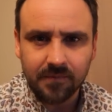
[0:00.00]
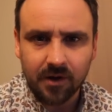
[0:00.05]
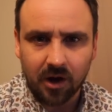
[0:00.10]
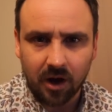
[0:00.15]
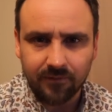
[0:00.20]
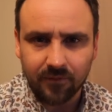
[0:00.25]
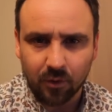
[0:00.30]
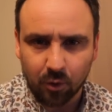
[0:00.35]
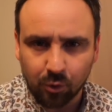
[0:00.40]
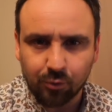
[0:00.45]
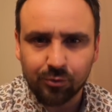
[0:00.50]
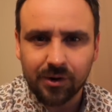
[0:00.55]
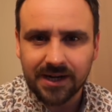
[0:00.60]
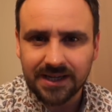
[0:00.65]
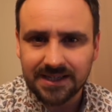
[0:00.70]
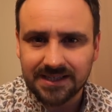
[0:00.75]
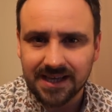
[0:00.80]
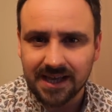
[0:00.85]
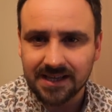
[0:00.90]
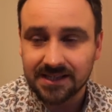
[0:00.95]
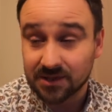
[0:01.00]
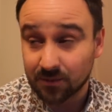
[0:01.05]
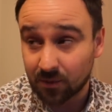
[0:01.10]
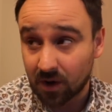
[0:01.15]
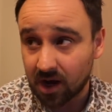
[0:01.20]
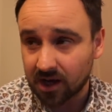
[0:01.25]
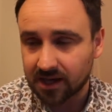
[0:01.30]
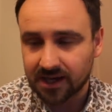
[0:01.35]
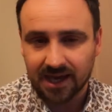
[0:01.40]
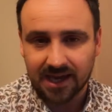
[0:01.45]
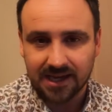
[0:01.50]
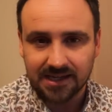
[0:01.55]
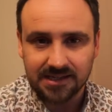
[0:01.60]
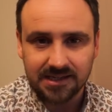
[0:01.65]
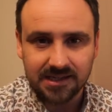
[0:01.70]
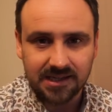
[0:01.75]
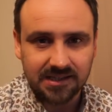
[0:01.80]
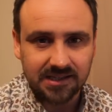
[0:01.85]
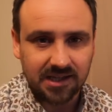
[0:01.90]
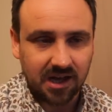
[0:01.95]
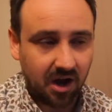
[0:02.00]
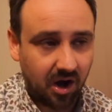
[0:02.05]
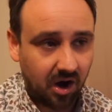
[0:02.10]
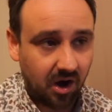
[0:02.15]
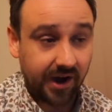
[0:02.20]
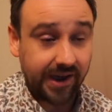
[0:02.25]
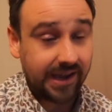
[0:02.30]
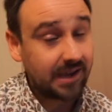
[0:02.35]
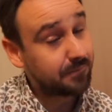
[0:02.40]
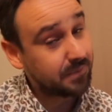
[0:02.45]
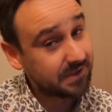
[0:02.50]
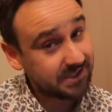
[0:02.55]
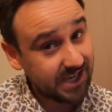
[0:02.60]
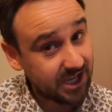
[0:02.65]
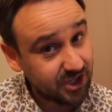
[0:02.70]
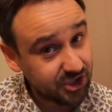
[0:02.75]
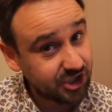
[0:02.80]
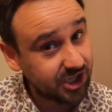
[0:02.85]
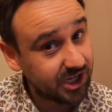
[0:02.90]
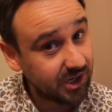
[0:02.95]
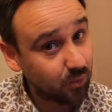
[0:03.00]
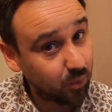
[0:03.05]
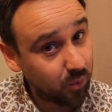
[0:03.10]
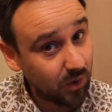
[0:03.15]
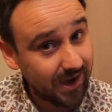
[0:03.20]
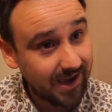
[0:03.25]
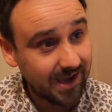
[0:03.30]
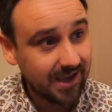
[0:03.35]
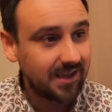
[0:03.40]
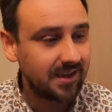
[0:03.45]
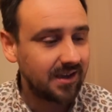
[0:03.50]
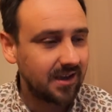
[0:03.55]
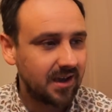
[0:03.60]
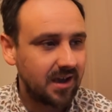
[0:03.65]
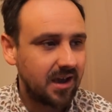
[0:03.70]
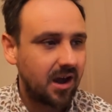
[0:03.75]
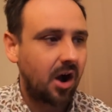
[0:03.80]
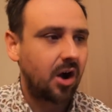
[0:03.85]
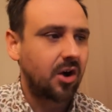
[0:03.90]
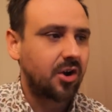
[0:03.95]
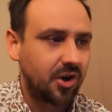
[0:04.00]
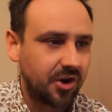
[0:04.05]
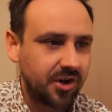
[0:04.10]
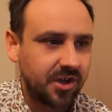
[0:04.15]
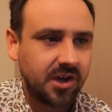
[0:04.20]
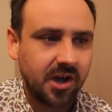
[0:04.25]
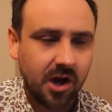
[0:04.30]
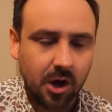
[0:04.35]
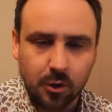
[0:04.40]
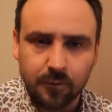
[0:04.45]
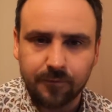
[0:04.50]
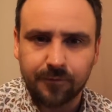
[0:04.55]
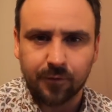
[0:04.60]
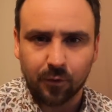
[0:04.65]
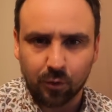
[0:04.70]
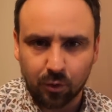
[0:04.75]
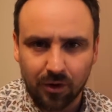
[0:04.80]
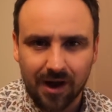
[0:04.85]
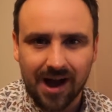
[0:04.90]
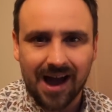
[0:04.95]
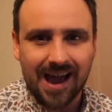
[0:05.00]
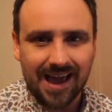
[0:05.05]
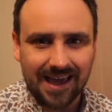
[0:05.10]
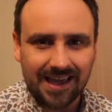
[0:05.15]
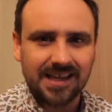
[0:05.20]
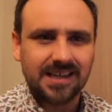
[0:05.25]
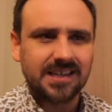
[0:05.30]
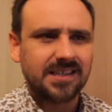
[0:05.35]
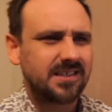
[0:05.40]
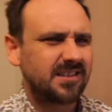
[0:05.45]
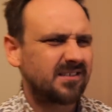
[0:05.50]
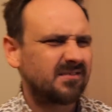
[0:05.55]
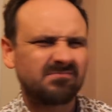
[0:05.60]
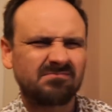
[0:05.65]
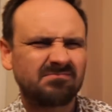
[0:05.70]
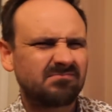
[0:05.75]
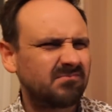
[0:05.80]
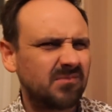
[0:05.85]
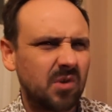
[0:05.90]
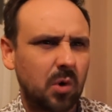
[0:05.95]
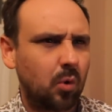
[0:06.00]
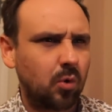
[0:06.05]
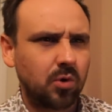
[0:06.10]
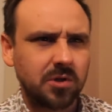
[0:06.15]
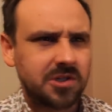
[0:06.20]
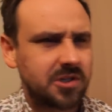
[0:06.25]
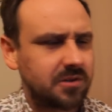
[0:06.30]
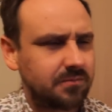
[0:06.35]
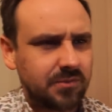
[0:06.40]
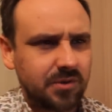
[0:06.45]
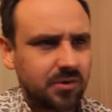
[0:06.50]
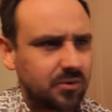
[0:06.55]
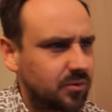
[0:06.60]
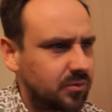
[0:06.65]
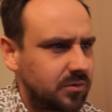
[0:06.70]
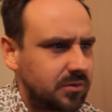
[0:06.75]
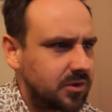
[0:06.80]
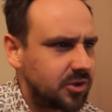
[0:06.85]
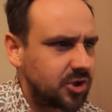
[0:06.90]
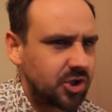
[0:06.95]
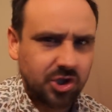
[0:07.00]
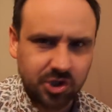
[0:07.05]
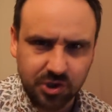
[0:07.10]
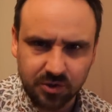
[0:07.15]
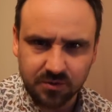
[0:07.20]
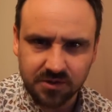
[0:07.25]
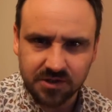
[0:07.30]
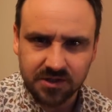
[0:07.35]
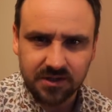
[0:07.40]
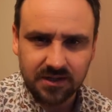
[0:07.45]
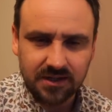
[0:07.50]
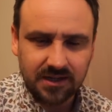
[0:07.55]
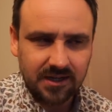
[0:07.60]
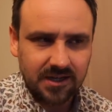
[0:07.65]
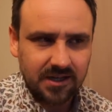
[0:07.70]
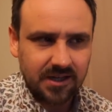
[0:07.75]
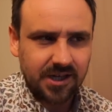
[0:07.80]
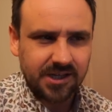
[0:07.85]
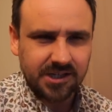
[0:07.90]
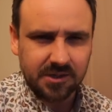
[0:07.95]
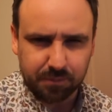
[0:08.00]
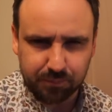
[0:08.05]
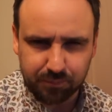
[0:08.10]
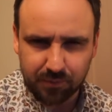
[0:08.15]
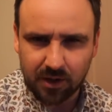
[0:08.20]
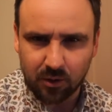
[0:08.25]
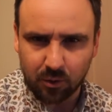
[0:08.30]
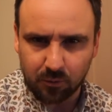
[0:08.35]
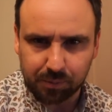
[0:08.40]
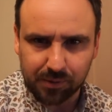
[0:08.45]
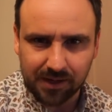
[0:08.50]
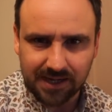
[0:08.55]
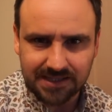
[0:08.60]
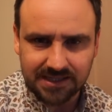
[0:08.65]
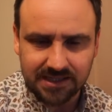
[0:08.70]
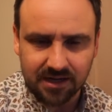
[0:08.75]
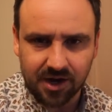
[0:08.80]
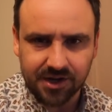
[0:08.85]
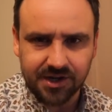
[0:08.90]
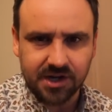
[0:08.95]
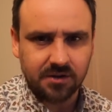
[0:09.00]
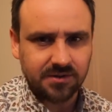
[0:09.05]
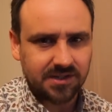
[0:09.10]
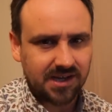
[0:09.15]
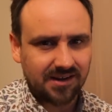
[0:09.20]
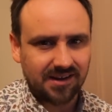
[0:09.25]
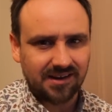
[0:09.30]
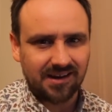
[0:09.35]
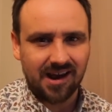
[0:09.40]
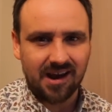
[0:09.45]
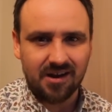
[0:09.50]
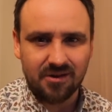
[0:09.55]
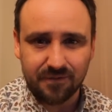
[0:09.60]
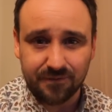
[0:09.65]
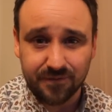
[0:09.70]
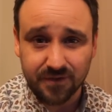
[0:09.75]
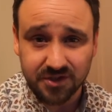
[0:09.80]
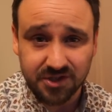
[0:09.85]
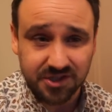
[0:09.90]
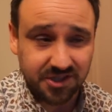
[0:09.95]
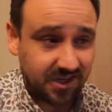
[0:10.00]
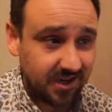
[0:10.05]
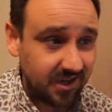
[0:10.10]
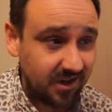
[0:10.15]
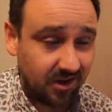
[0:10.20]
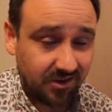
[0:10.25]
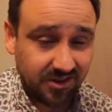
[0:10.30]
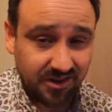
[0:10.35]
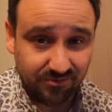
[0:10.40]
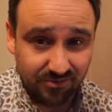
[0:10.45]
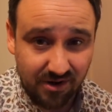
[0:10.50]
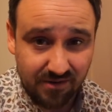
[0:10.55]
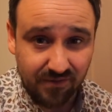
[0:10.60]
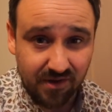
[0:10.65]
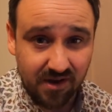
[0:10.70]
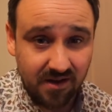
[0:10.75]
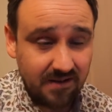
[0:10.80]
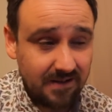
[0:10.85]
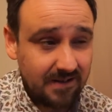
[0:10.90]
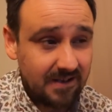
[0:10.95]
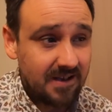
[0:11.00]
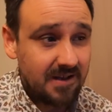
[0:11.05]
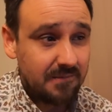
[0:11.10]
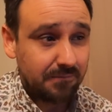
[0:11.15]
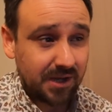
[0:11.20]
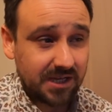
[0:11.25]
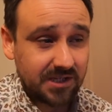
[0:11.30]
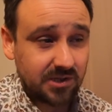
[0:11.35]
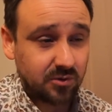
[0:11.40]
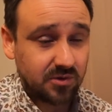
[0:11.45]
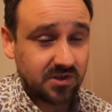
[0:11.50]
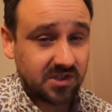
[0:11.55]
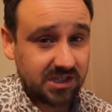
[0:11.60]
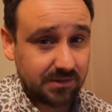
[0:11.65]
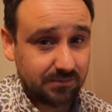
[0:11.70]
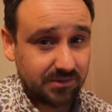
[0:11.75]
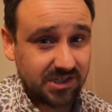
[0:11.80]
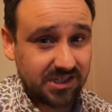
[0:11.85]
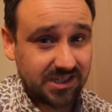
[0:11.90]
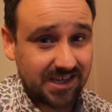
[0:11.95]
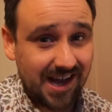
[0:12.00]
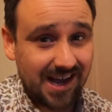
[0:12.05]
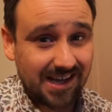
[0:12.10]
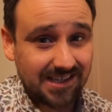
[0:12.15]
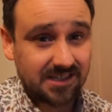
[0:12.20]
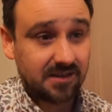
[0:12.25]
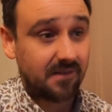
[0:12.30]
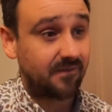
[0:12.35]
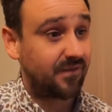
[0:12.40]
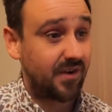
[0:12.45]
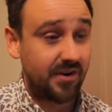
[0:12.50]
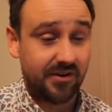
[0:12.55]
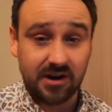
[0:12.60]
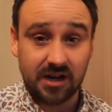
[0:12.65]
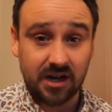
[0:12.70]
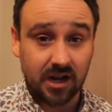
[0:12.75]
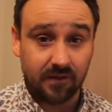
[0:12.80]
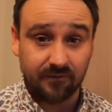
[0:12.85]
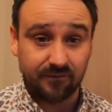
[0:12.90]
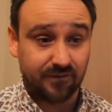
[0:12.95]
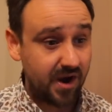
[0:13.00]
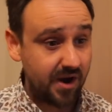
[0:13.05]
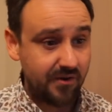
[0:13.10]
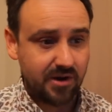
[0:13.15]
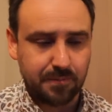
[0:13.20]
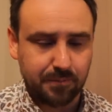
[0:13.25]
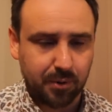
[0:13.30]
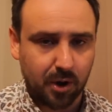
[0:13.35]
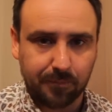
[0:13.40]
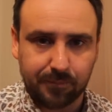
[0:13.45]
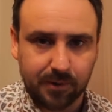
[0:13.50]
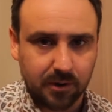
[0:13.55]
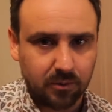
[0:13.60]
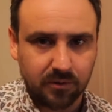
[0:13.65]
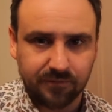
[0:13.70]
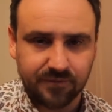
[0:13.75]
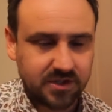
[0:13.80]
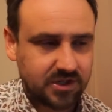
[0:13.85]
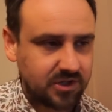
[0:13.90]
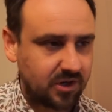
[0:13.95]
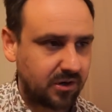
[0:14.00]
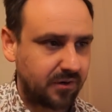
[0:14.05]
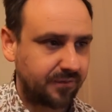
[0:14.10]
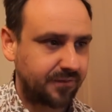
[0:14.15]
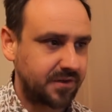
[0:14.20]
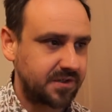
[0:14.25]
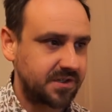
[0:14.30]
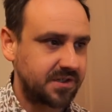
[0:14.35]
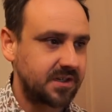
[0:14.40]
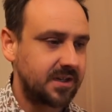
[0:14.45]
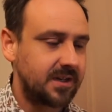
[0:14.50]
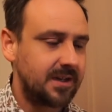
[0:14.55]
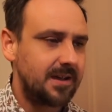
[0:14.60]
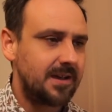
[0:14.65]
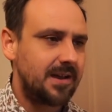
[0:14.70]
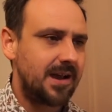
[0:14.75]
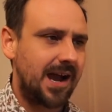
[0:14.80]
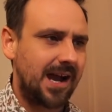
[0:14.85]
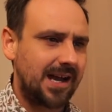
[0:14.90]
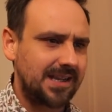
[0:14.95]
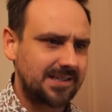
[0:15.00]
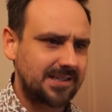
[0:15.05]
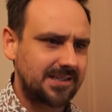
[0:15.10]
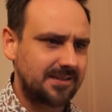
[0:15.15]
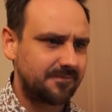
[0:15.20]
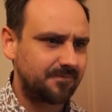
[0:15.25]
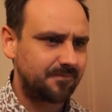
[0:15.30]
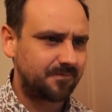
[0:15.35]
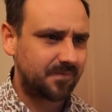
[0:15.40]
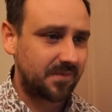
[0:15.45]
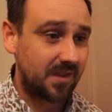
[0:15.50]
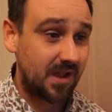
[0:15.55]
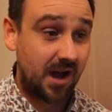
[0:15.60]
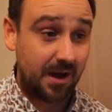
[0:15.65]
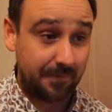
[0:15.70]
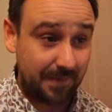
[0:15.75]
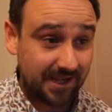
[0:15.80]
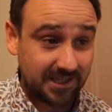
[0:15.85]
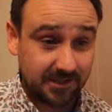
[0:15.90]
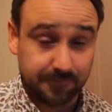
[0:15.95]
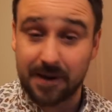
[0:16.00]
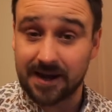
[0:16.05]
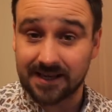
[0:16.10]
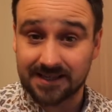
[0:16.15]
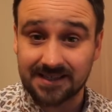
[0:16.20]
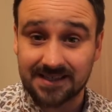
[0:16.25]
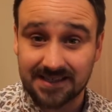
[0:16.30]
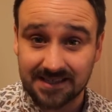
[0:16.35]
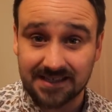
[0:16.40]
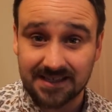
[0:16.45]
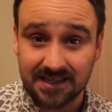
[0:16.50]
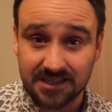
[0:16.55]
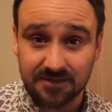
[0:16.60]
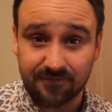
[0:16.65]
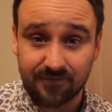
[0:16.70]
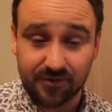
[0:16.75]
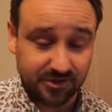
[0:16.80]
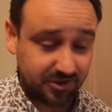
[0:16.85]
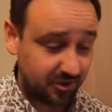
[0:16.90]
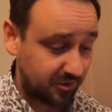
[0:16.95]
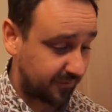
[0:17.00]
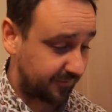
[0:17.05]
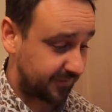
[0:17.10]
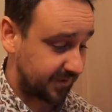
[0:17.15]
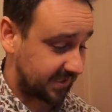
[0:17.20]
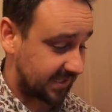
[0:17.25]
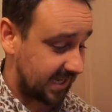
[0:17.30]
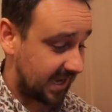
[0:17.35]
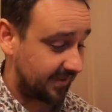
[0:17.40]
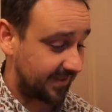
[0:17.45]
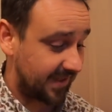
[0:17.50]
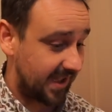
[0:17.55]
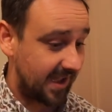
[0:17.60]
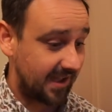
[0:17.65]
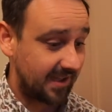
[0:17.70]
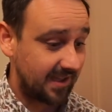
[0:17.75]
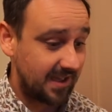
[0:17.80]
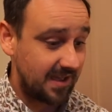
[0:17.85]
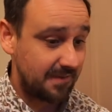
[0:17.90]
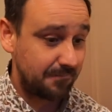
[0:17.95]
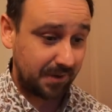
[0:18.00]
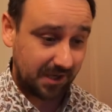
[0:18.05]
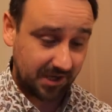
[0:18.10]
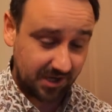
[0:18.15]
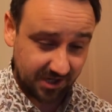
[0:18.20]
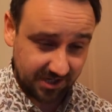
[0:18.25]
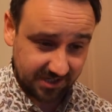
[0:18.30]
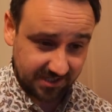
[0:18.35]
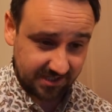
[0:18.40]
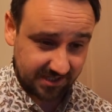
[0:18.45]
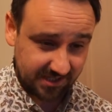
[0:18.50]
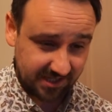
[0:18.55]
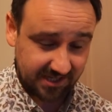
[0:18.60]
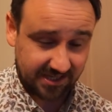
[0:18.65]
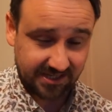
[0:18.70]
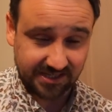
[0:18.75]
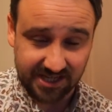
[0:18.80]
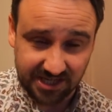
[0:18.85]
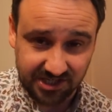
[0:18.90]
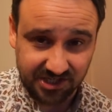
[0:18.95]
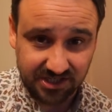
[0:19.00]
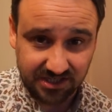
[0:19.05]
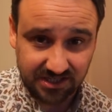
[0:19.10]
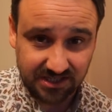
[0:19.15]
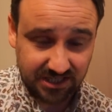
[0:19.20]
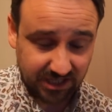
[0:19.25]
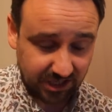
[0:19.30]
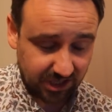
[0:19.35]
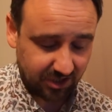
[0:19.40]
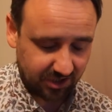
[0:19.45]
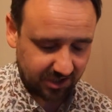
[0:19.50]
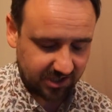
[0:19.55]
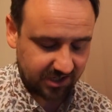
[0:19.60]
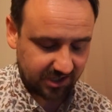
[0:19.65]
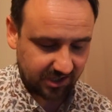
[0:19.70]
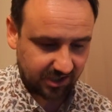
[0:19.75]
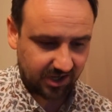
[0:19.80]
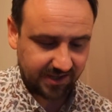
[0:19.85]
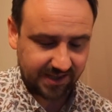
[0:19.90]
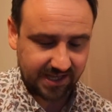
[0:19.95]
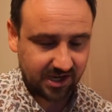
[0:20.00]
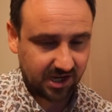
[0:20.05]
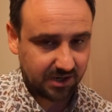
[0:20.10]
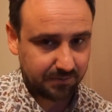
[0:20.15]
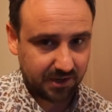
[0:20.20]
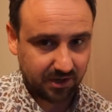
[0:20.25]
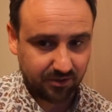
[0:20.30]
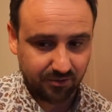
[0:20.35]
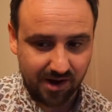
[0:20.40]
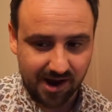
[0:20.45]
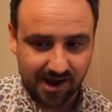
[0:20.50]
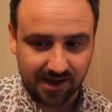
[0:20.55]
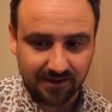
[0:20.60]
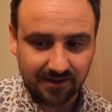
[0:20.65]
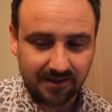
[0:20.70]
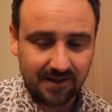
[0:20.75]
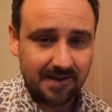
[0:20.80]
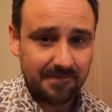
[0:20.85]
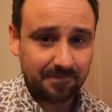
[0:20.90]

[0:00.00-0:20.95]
I've already said to our kid that I, potentially we, are going to go for a autumnal shoot. There's a little place that I know down in Herefordshire on the river, a place called Symonds Yat, very very popular with photographers, and I'm expecting to see some photographers down there because the conditions look like they're going to be great.